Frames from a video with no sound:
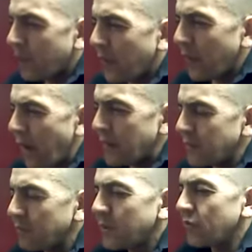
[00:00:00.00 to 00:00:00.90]
there
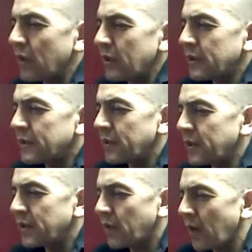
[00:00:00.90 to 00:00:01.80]
hasn't been really a
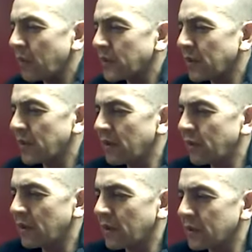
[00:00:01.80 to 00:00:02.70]
serious tribal
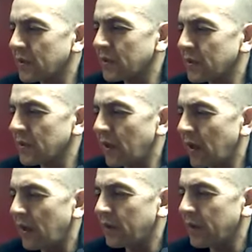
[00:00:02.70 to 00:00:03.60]
significance
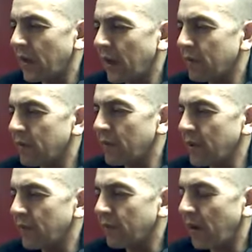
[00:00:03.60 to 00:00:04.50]
that I've
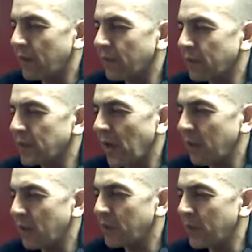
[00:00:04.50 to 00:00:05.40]
really felt from
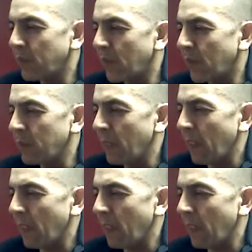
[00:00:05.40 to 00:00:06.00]
tribal people.